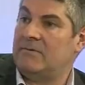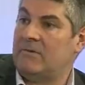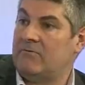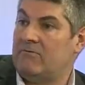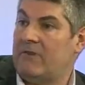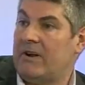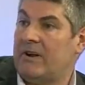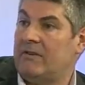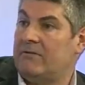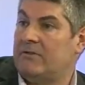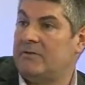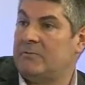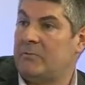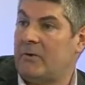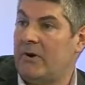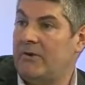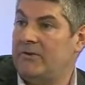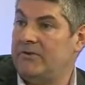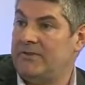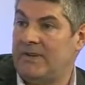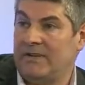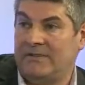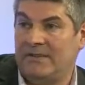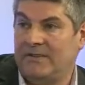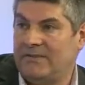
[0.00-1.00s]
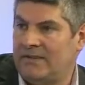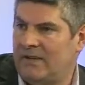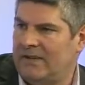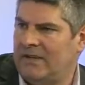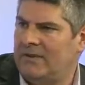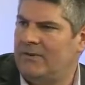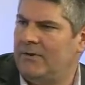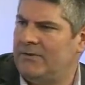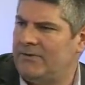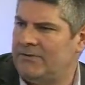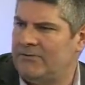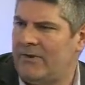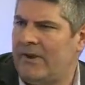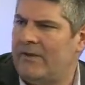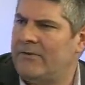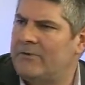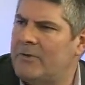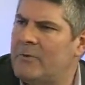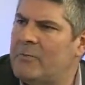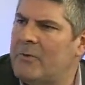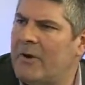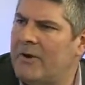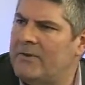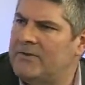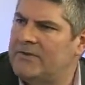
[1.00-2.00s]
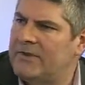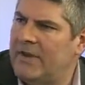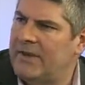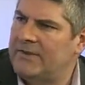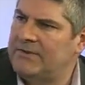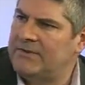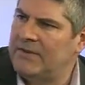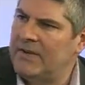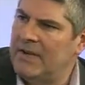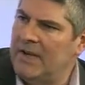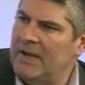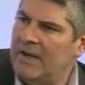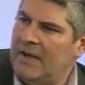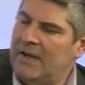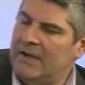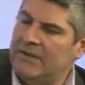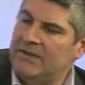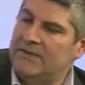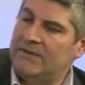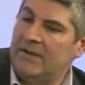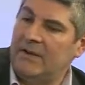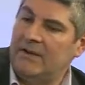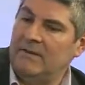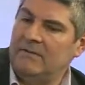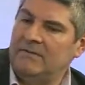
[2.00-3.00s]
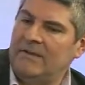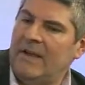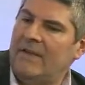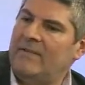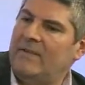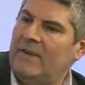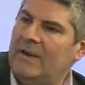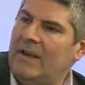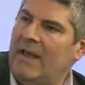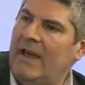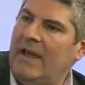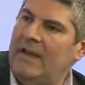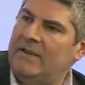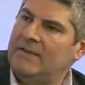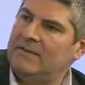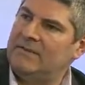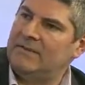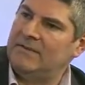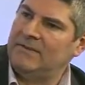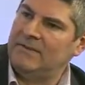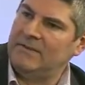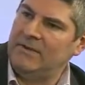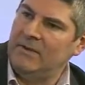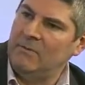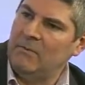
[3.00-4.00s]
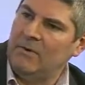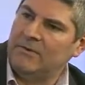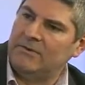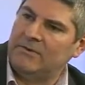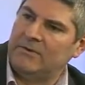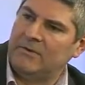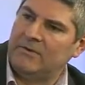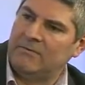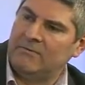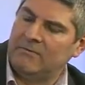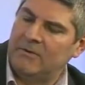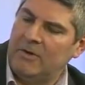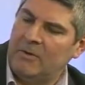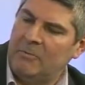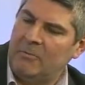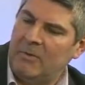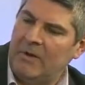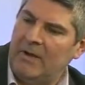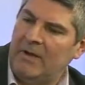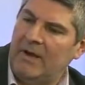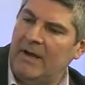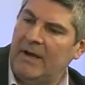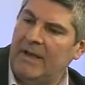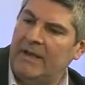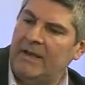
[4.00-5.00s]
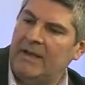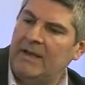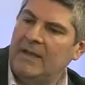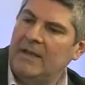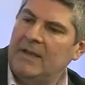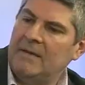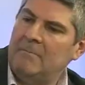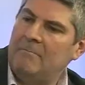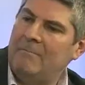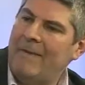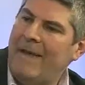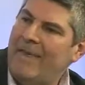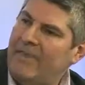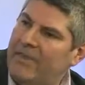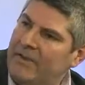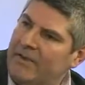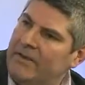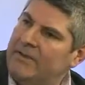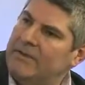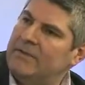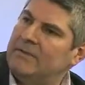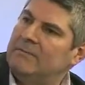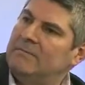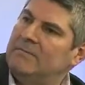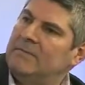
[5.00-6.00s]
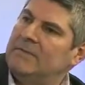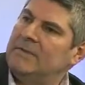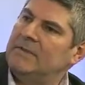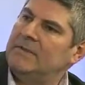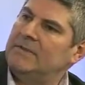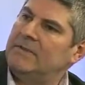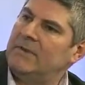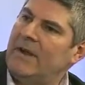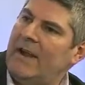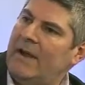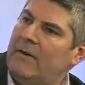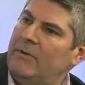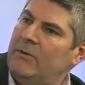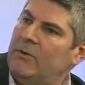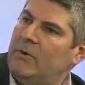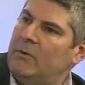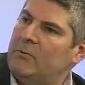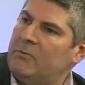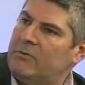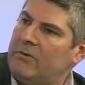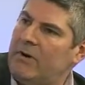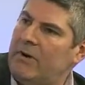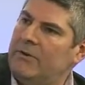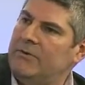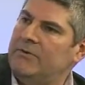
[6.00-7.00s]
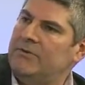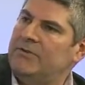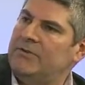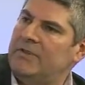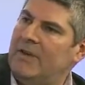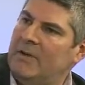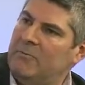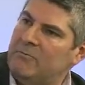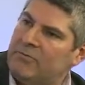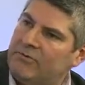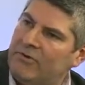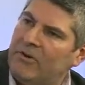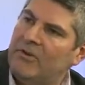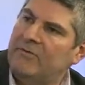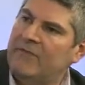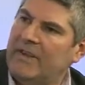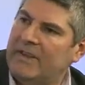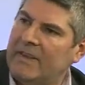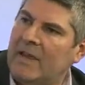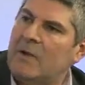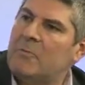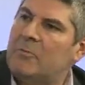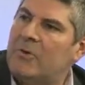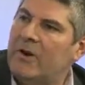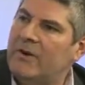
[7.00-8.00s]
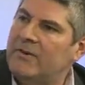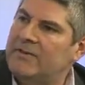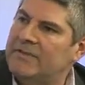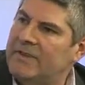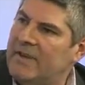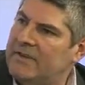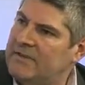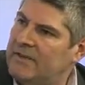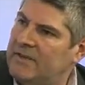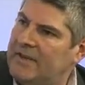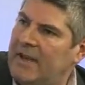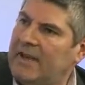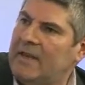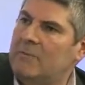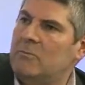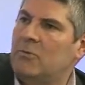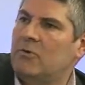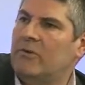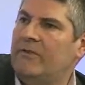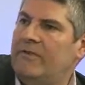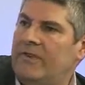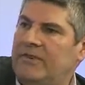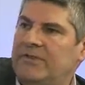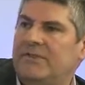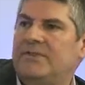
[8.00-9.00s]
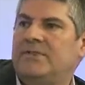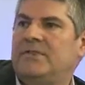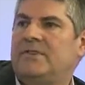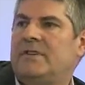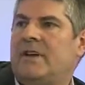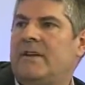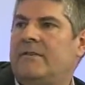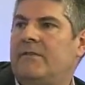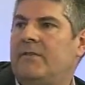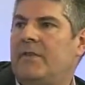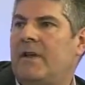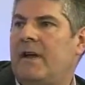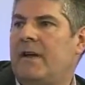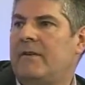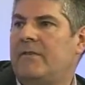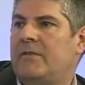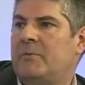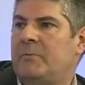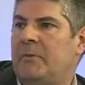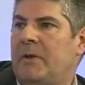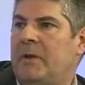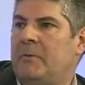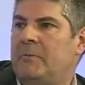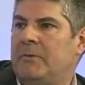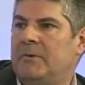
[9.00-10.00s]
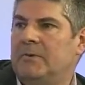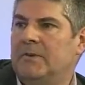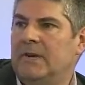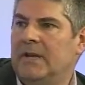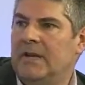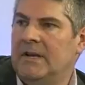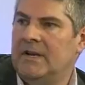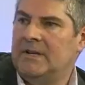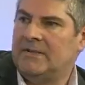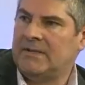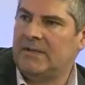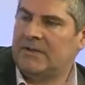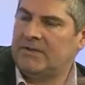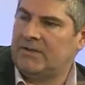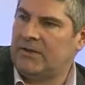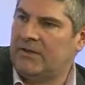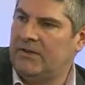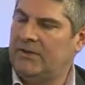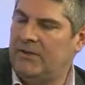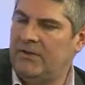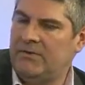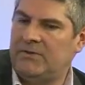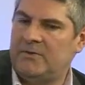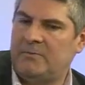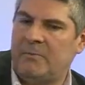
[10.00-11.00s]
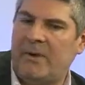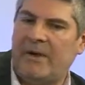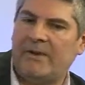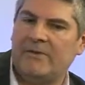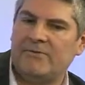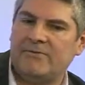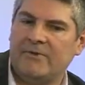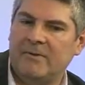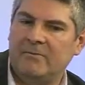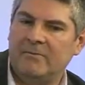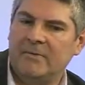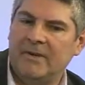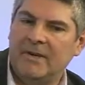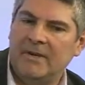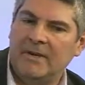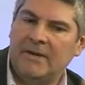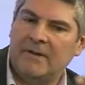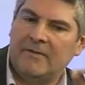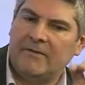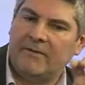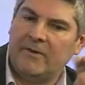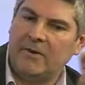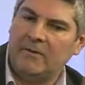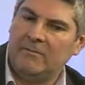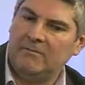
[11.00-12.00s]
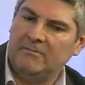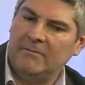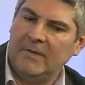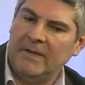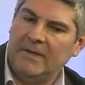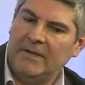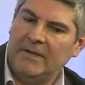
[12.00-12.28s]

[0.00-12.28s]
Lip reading: a rigorous process. It's certainly not a straight-through process. And so, nevertheless, you want to apply method to how you approach improving that process and getting more efficiencies out of the people. So there's a huge spectrum from